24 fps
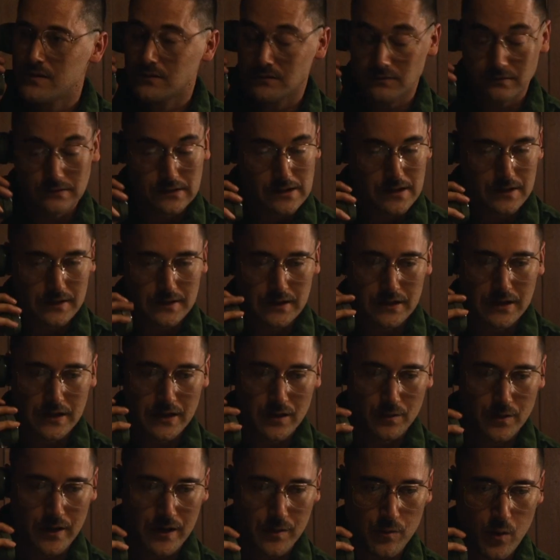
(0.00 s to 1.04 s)
in fact,
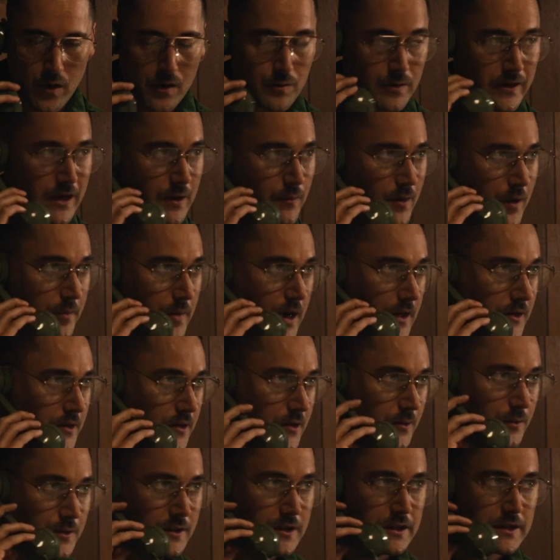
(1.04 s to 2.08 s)
a racist white
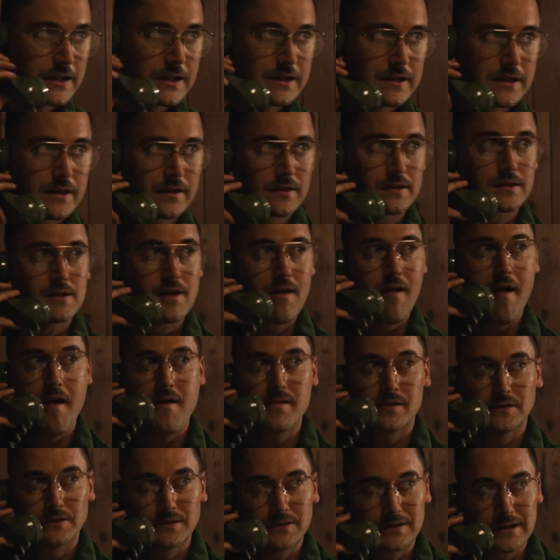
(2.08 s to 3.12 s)
Aryan man.
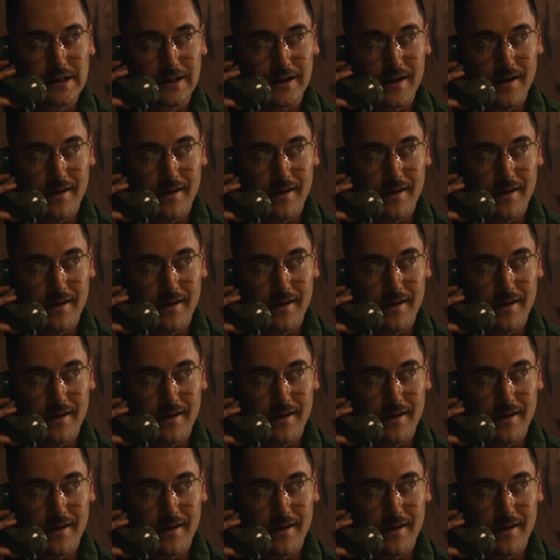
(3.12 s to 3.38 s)
They